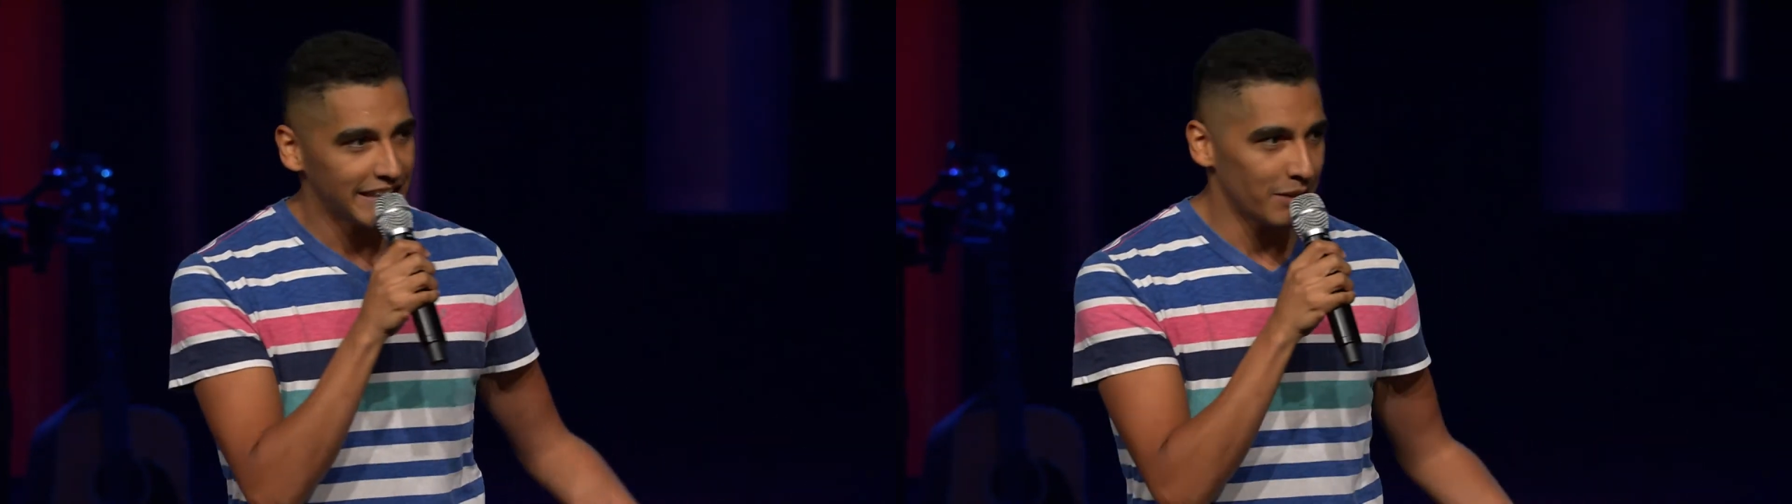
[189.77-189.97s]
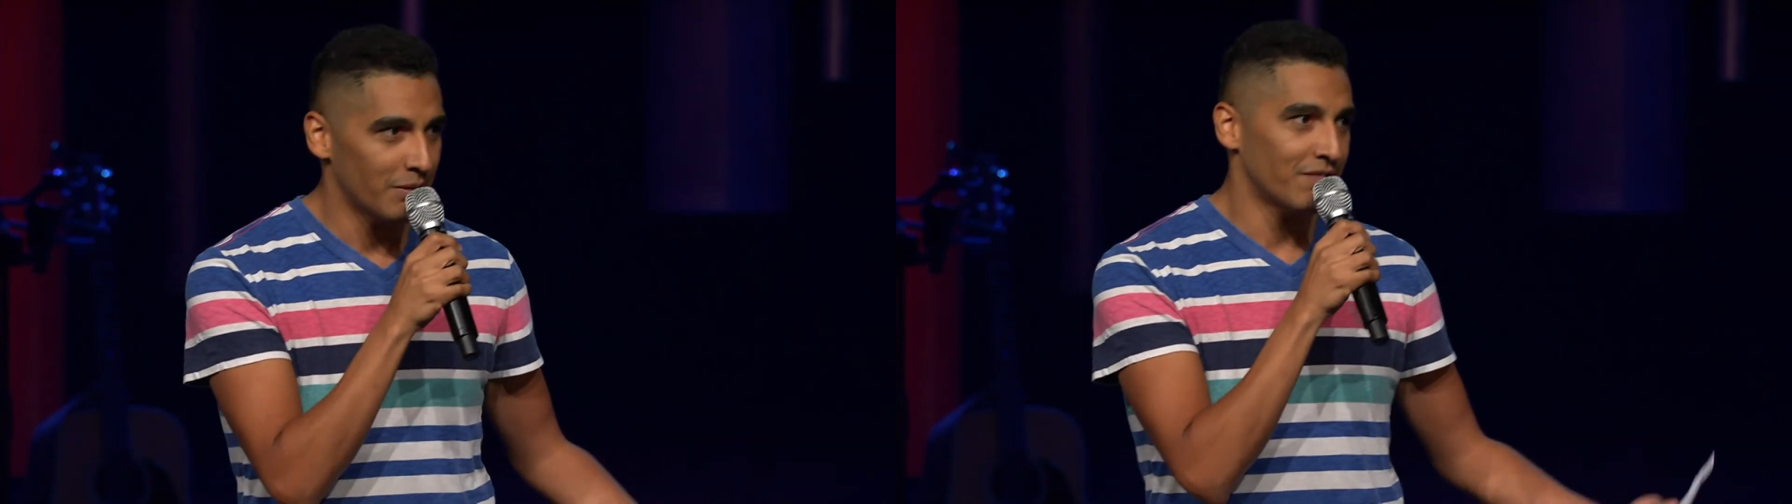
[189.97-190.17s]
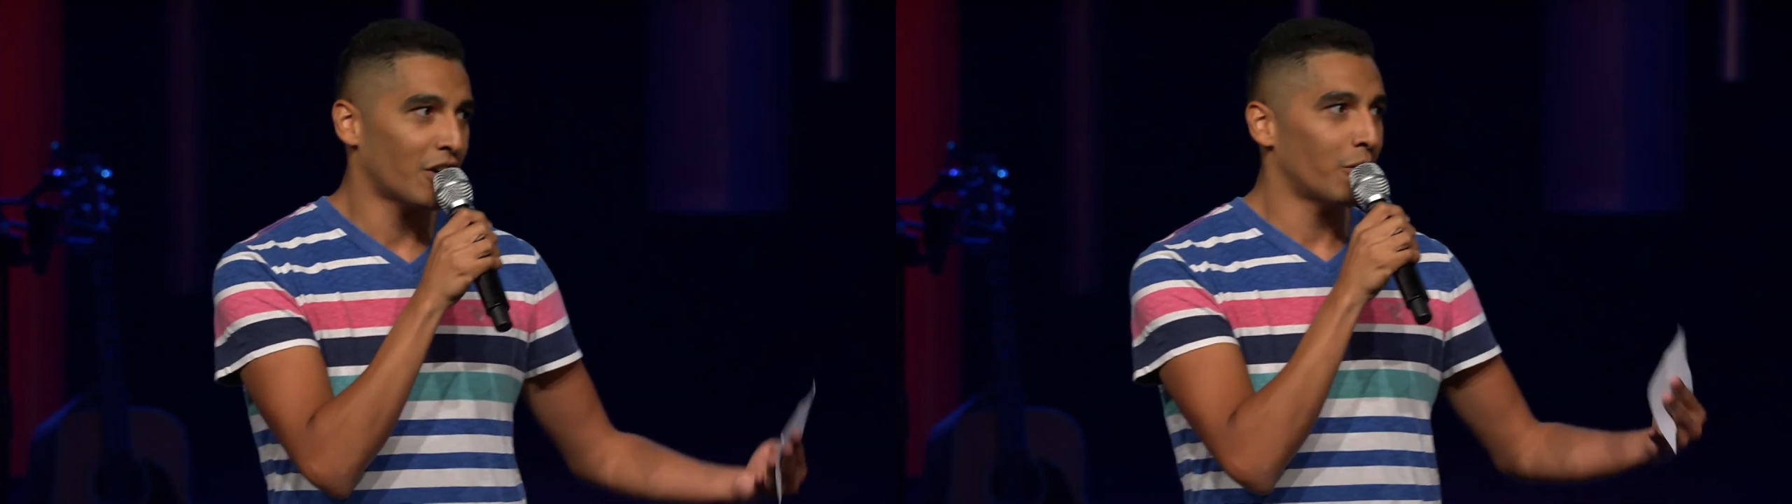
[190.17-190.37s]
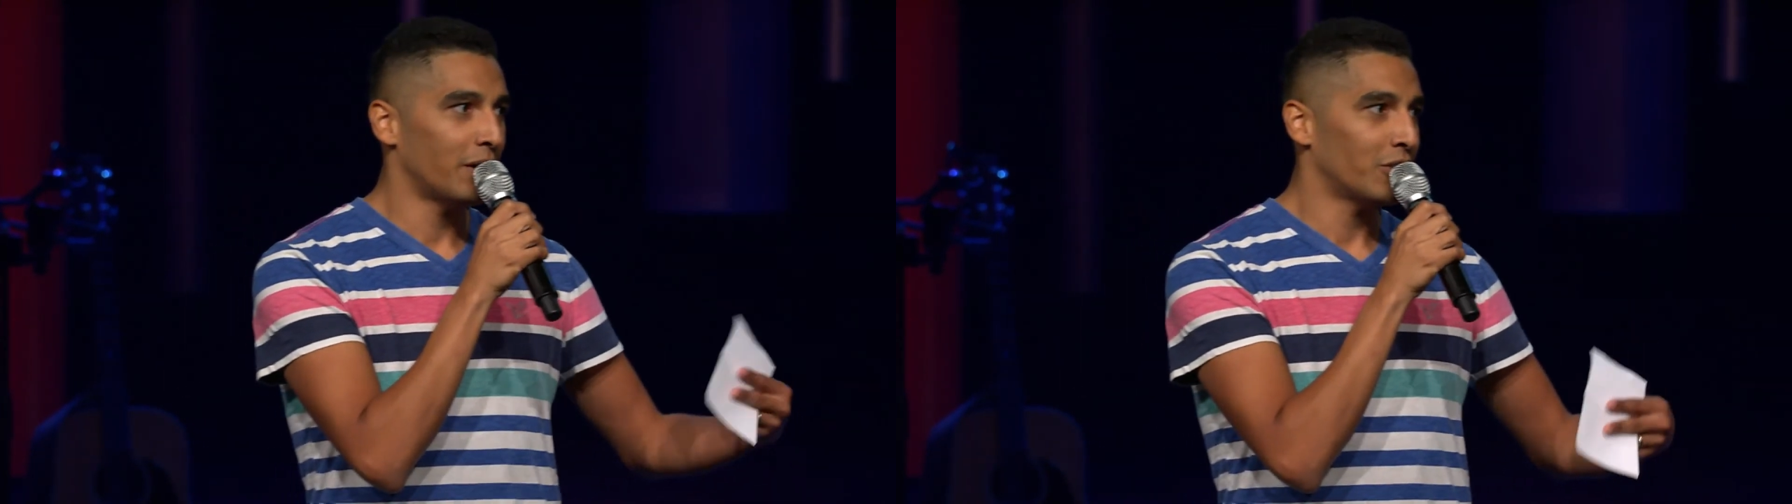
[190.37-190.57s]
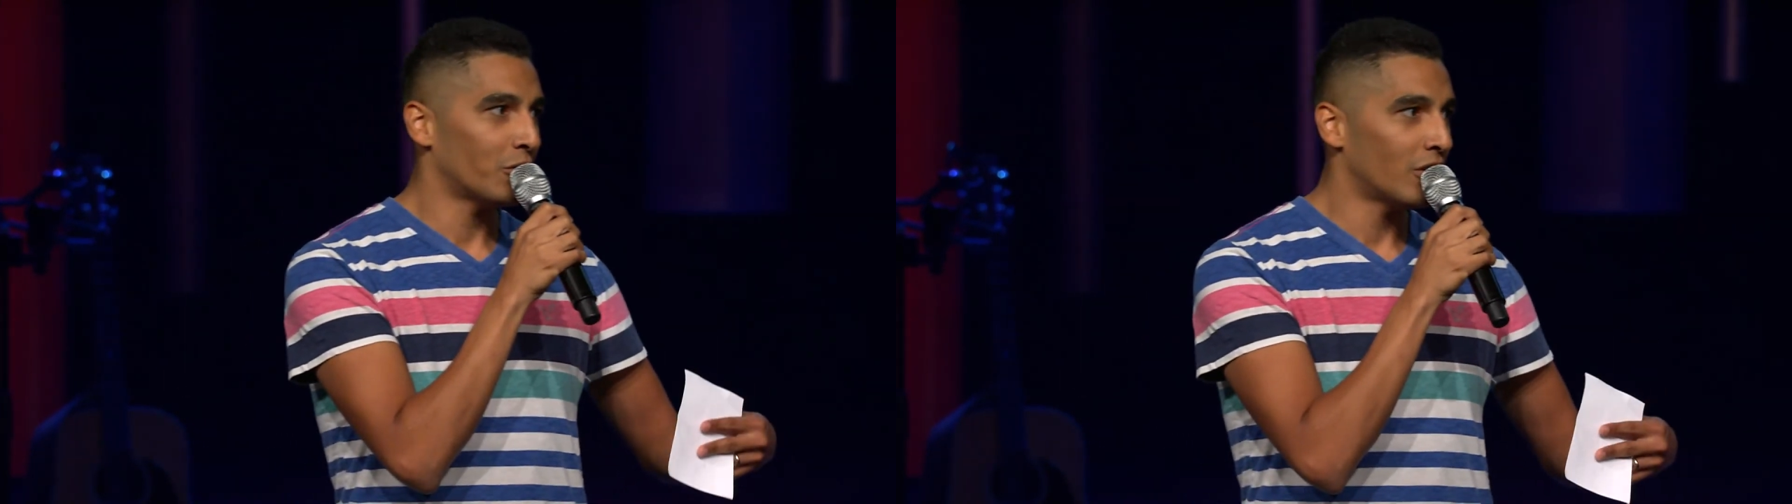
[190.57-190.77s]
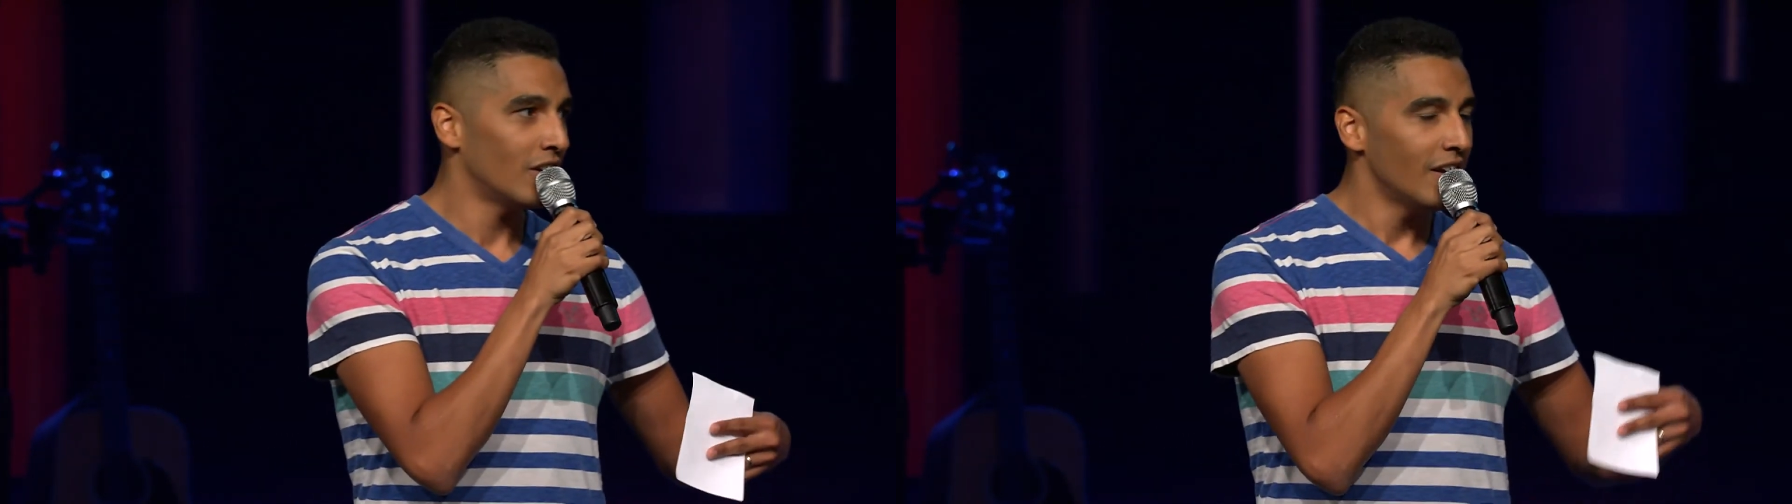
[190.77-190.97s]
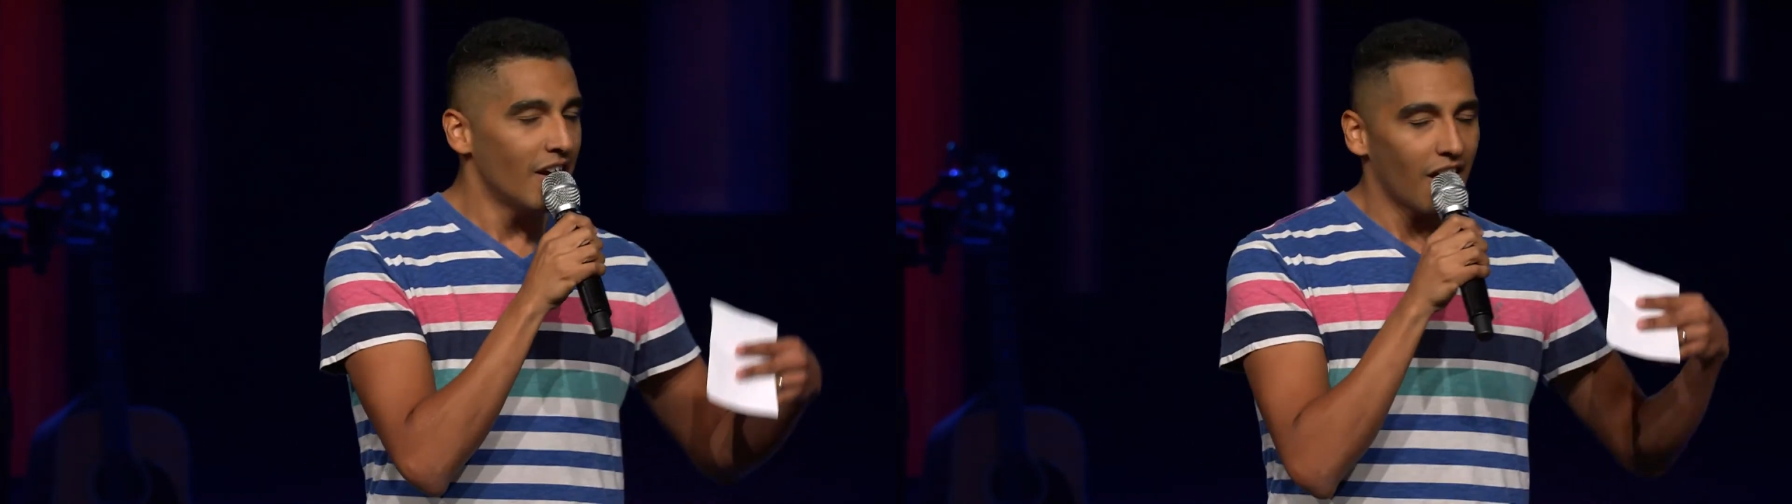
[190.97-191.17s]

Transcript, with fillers: team environment or